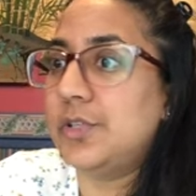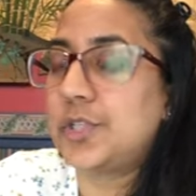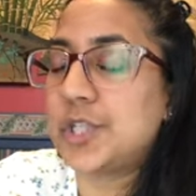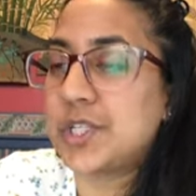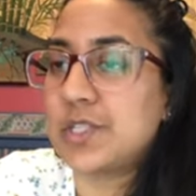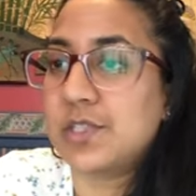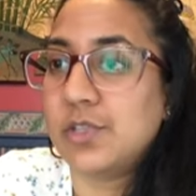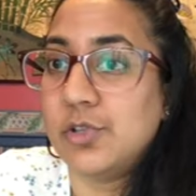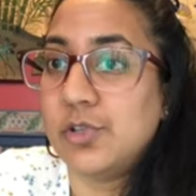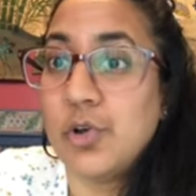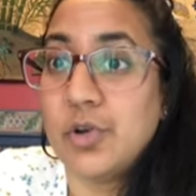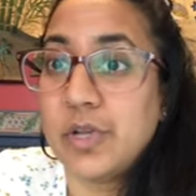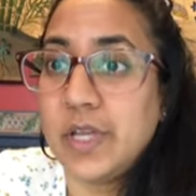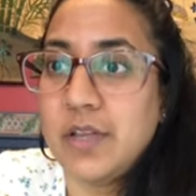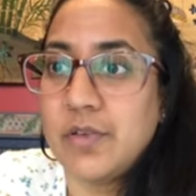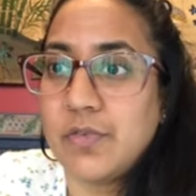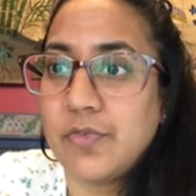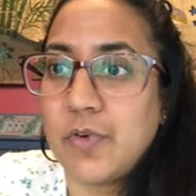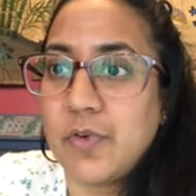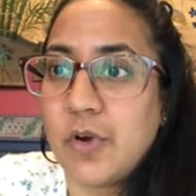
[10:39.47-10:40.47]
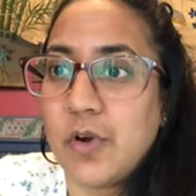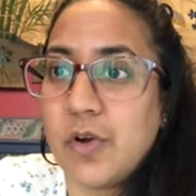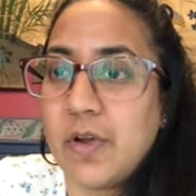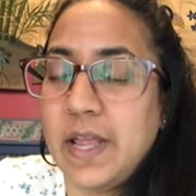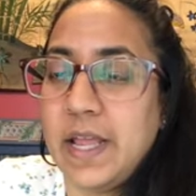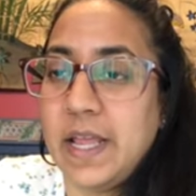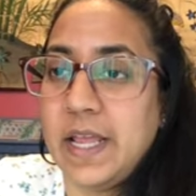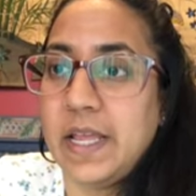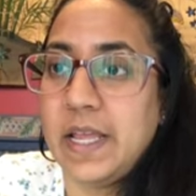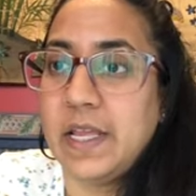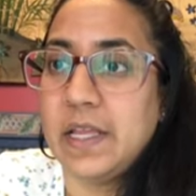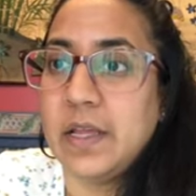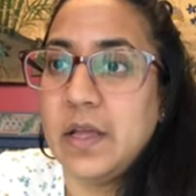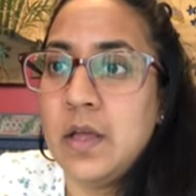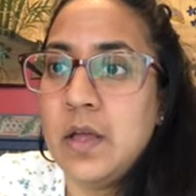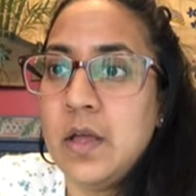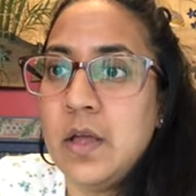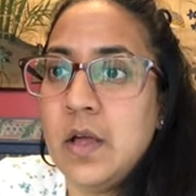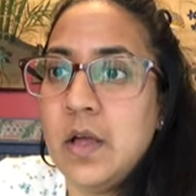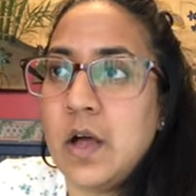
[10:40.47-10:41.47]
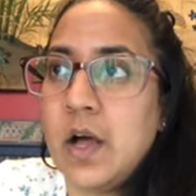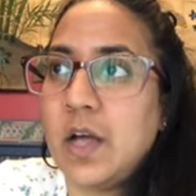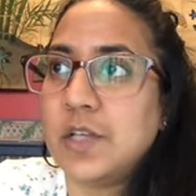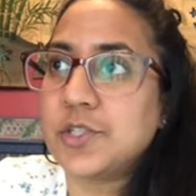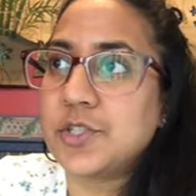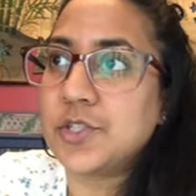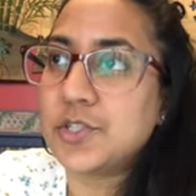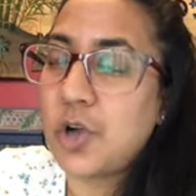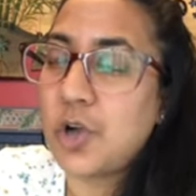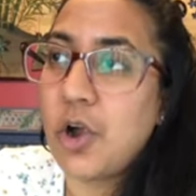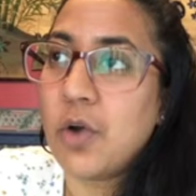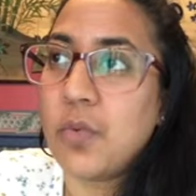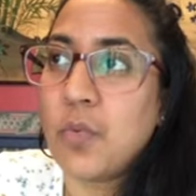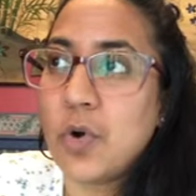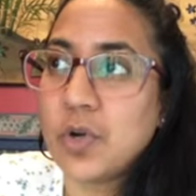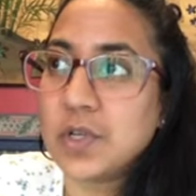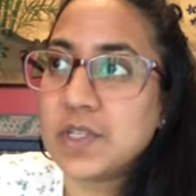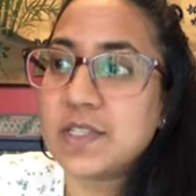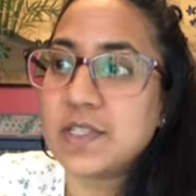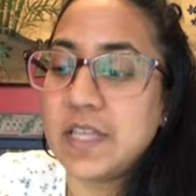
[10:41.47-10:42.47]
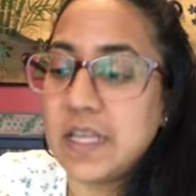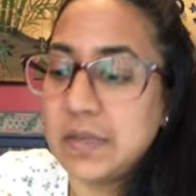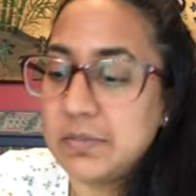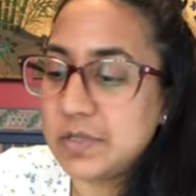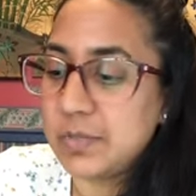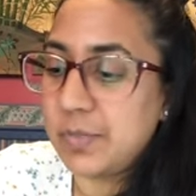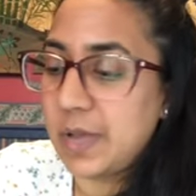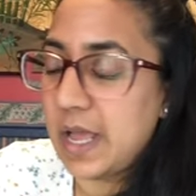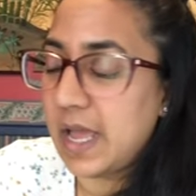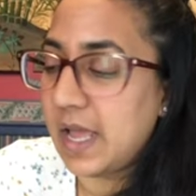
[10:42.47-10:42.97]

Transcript: just looking for a a Star Wars themed